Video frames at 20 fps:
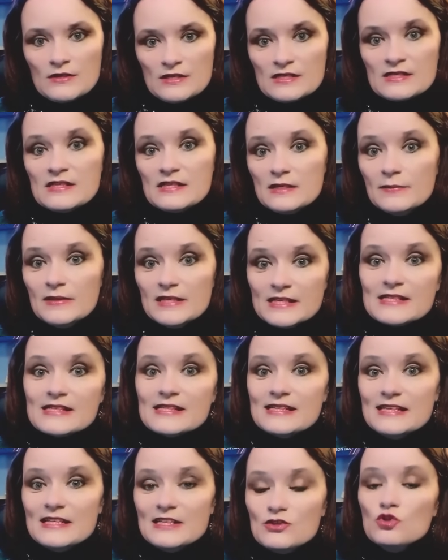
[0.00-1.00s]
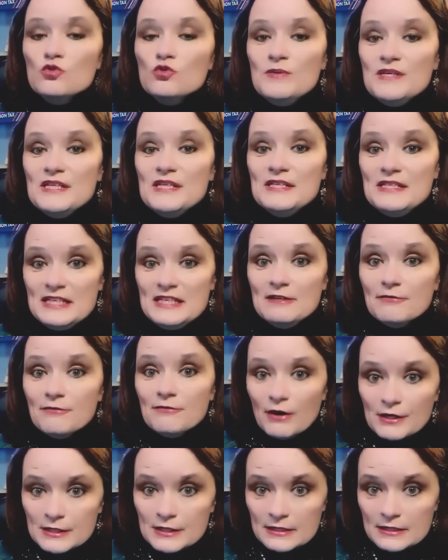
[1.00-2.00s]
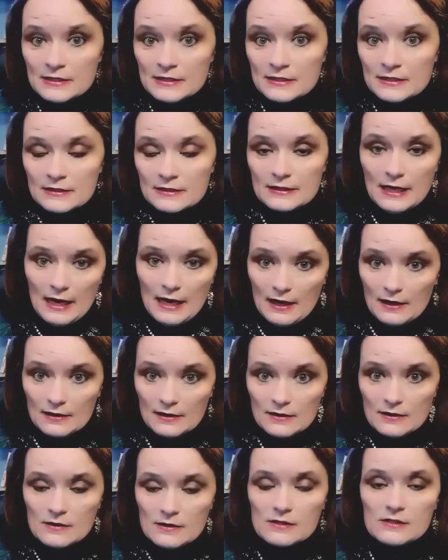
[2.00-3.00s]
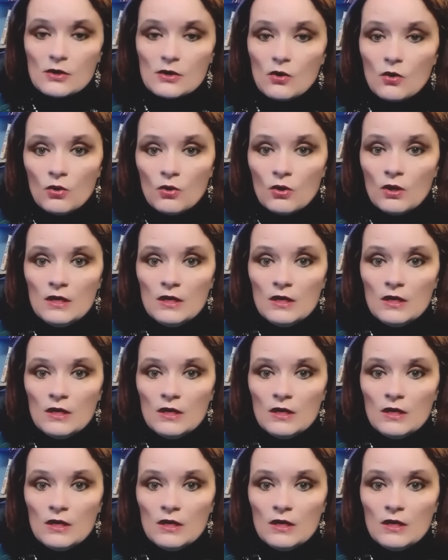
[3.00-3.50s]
the CBC to be defunded? Yeah. So